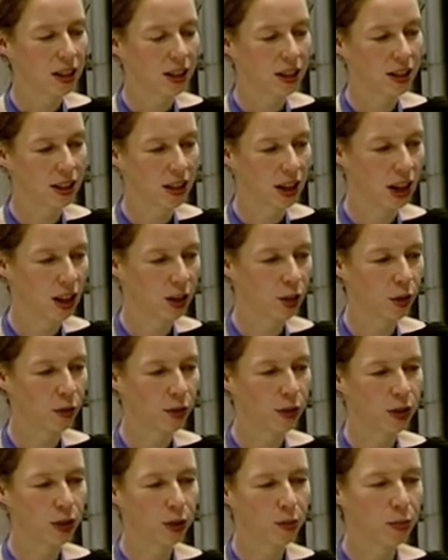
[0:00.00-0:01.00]
is that of
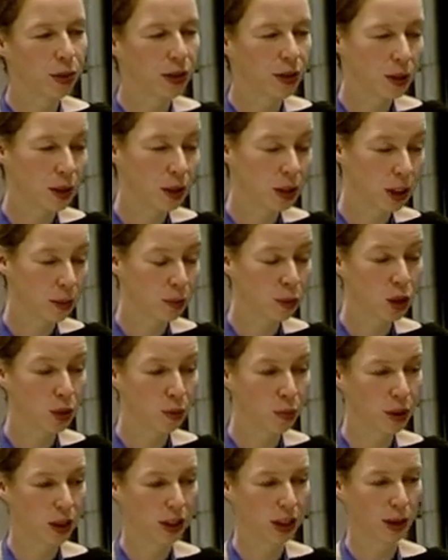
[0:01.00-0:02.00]
symptom
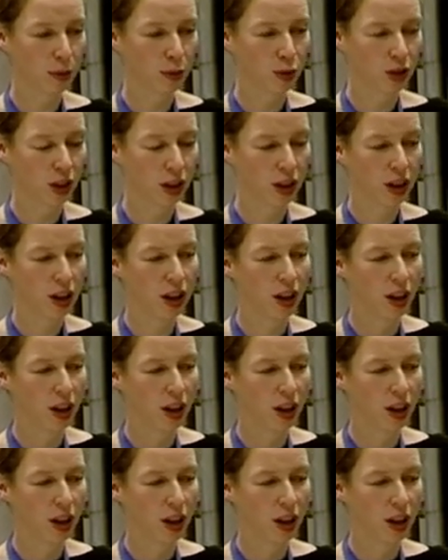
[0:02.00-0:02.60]
perception